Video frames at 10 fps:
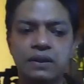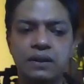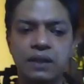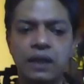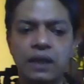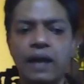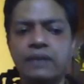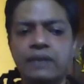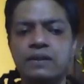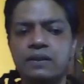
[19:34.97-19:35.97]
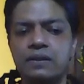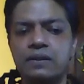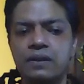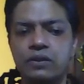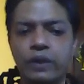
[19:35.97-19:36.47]
in lines
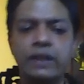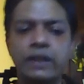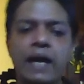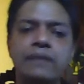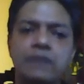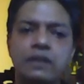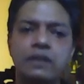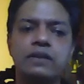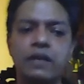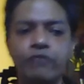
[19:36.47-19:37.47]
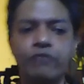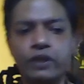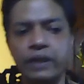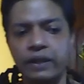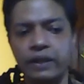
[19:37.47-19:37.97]
29, 33 and
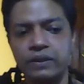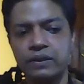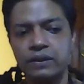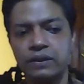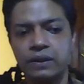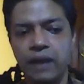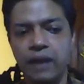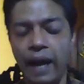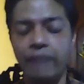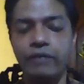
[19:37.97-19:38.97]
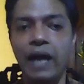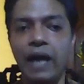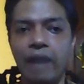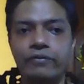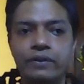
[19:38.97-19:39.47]
48, and we
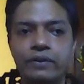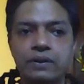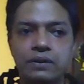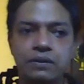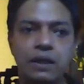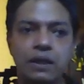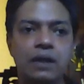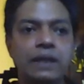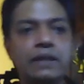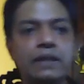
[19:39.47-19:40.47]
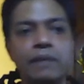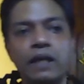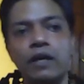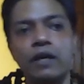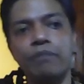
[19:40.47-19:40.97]
have the
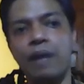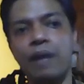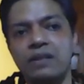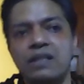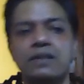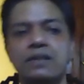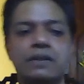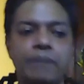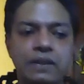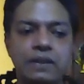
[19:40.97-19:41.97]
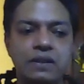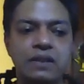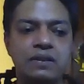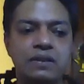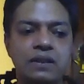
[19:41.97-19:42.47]
intermingling of past tense and the present
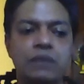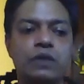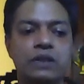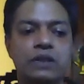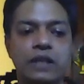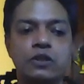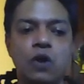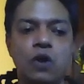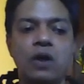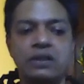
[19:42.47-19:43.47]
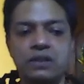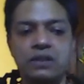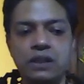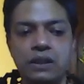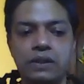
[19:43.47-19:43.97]
tense in the words like saw and see.